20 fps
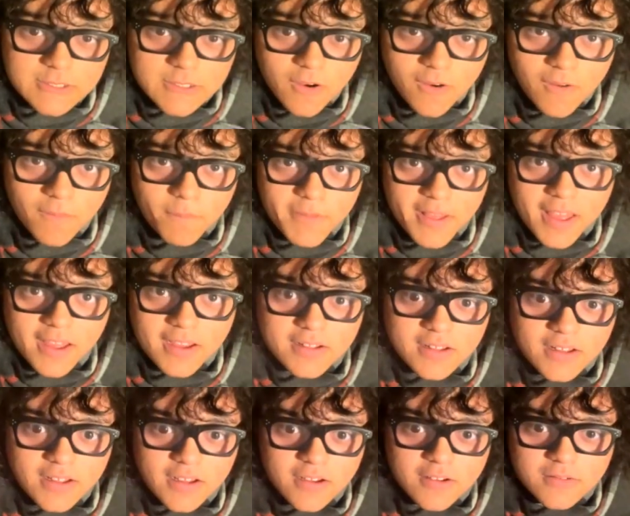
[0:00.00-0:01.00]
I'm back
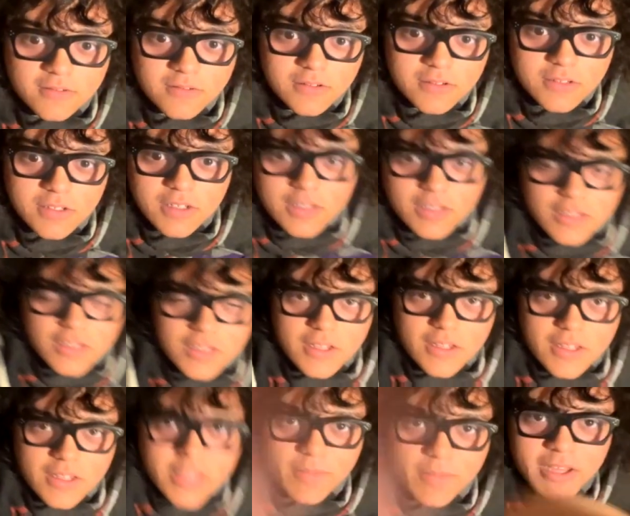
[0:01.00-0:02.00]
now.
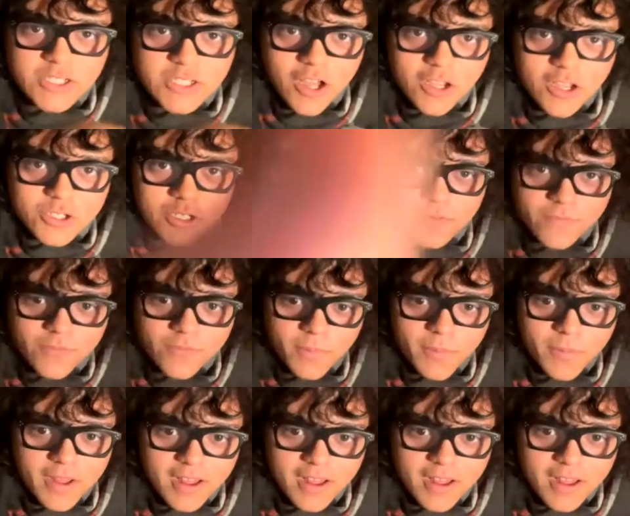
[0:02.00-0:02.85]
He met Josh on the phone. Uh,